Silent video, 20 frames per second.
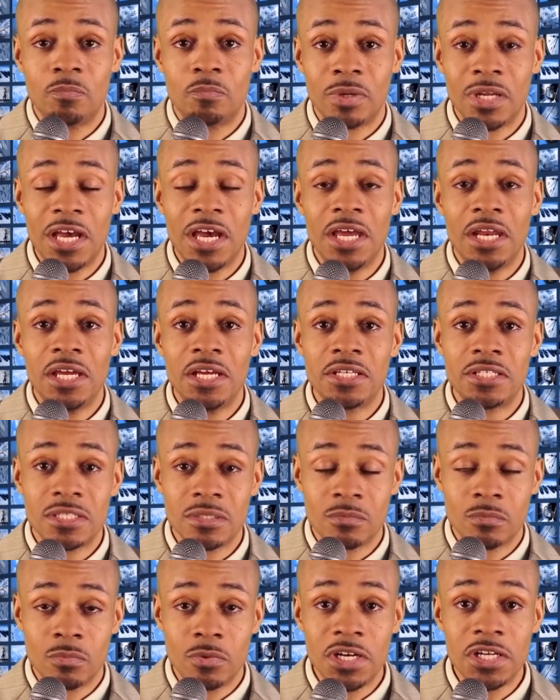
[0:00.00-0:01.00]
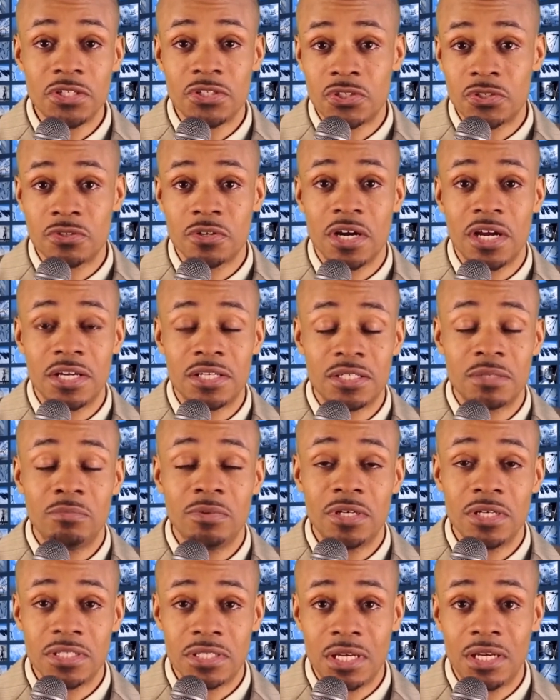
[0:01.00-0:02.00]
planning some rent strikes
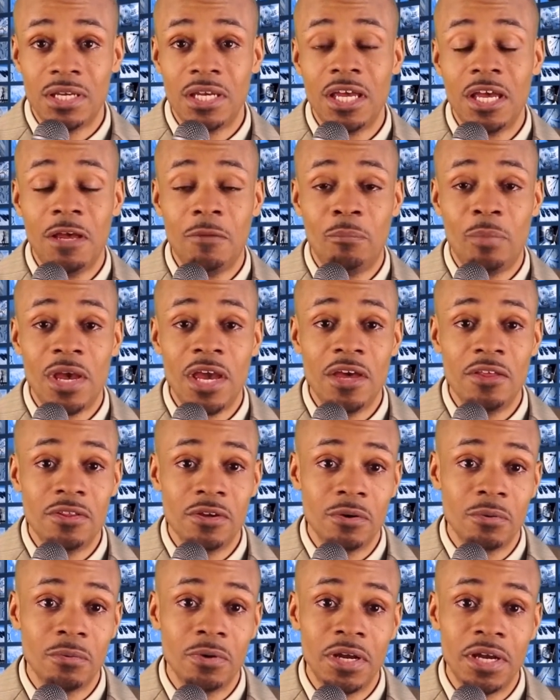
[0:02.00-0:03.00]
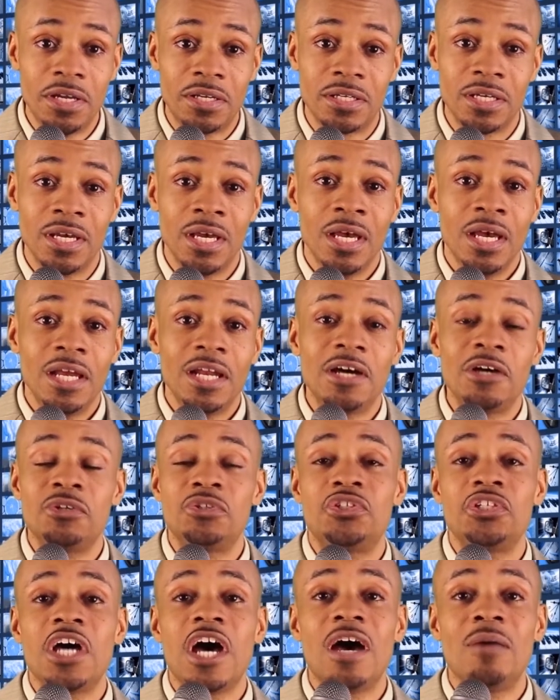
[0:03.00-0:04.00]
because they can't pay their rent. Now,
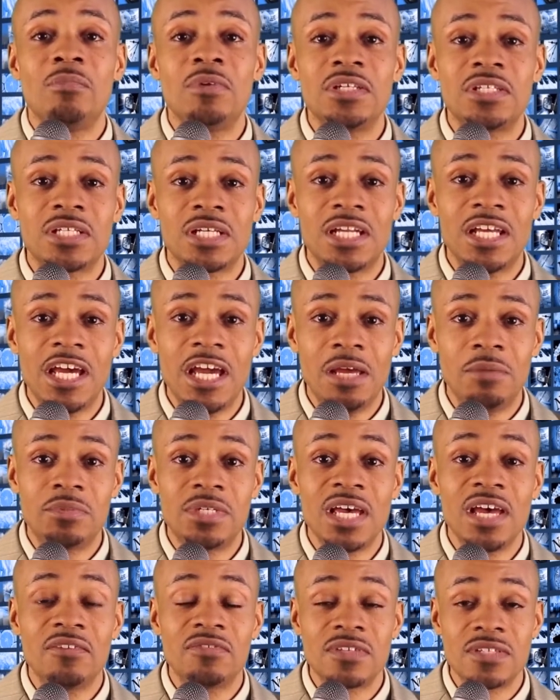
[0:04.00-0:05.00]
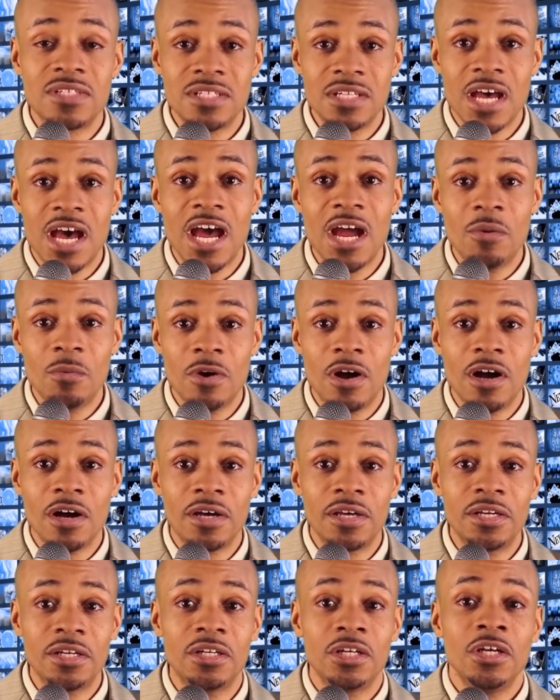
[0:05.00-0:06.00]
jobless claims have
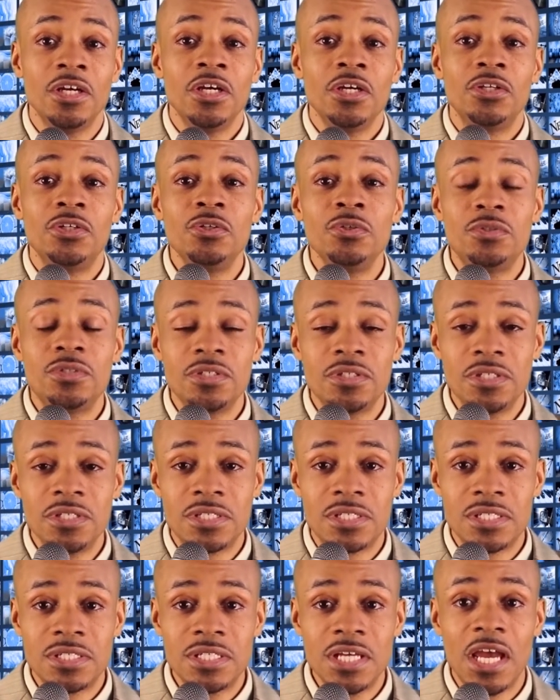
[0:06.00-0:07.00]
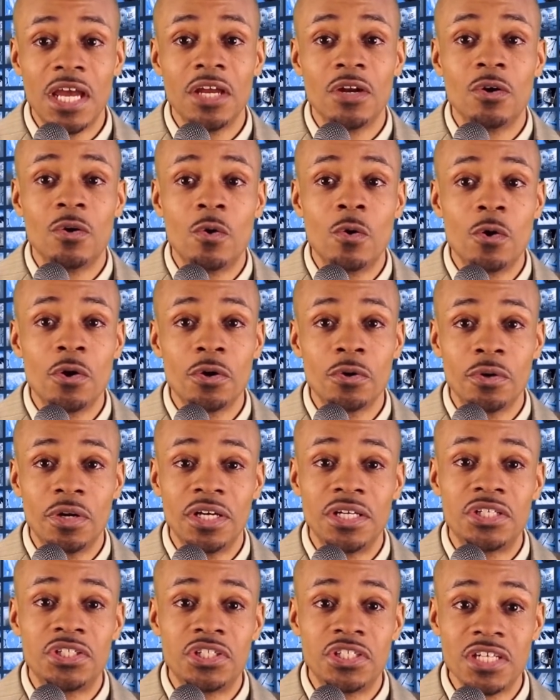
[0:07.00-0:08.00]
skyrocketed due to the state
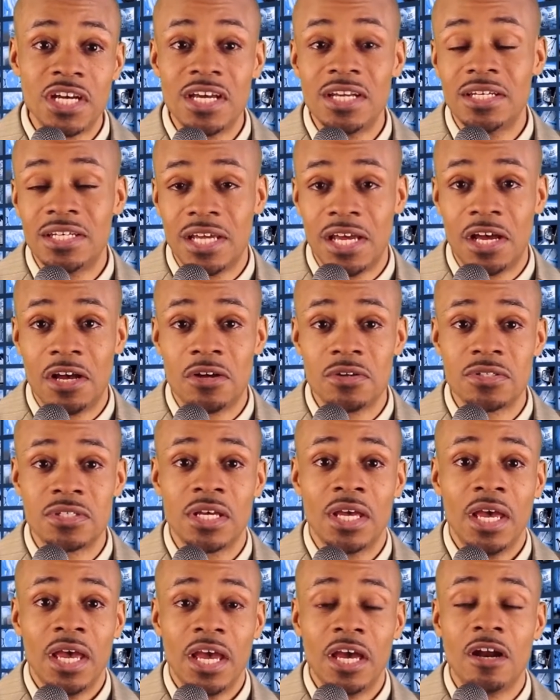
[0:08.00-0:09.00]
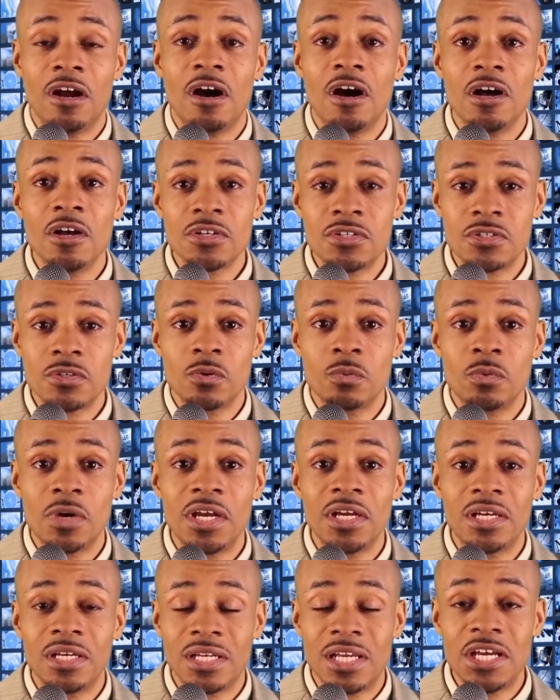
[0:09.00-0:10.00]
ordering shutdowns and also
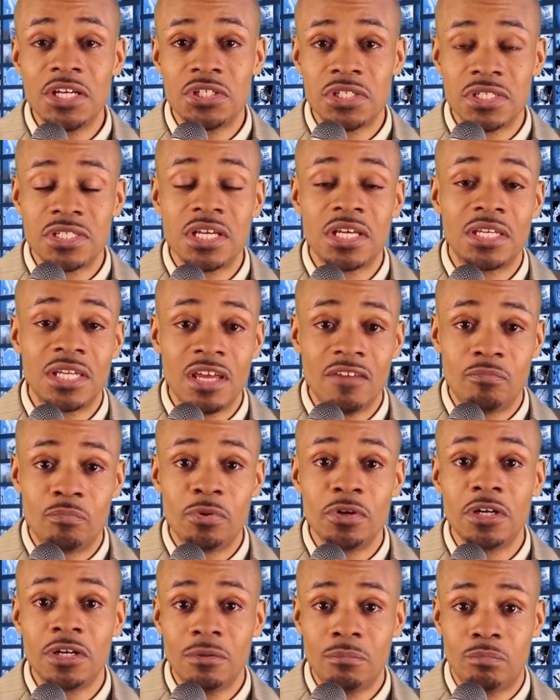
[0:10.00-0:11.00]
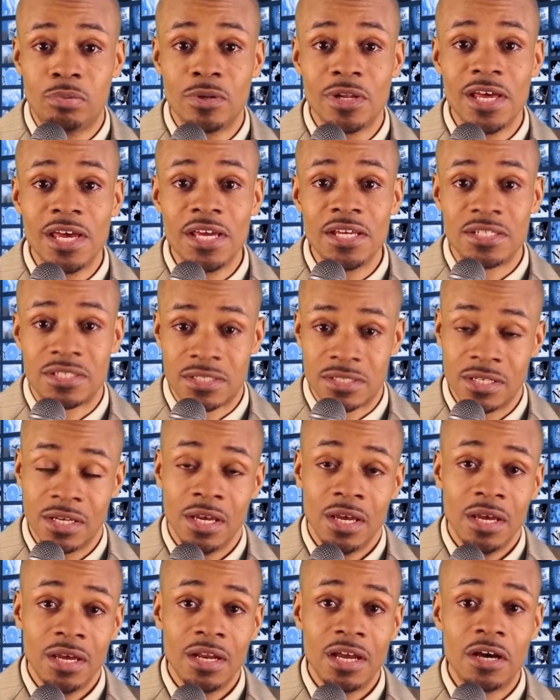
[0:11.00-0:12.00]
regulations that they've put in place.
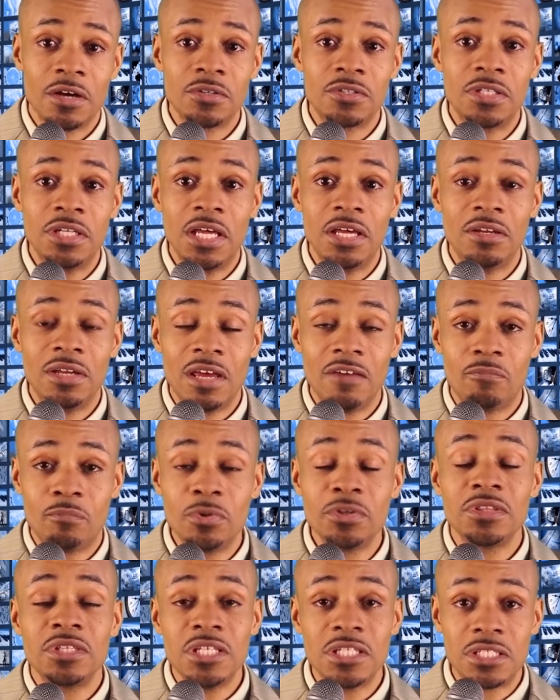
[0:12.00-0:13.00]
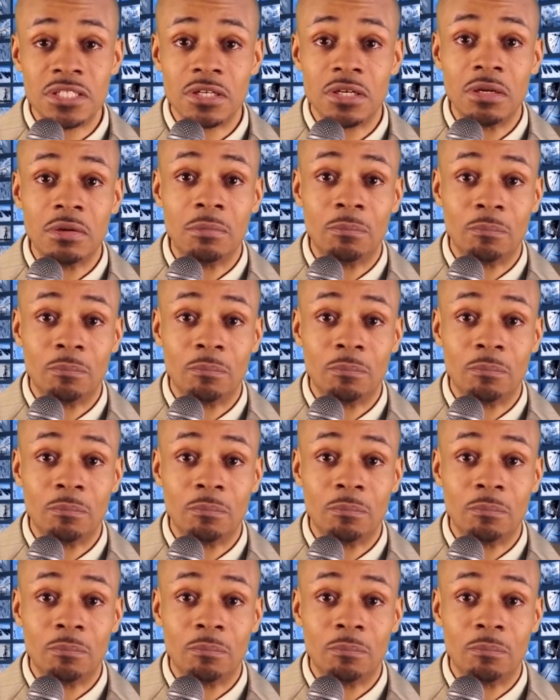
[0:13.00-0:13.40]
Now, they, they've put these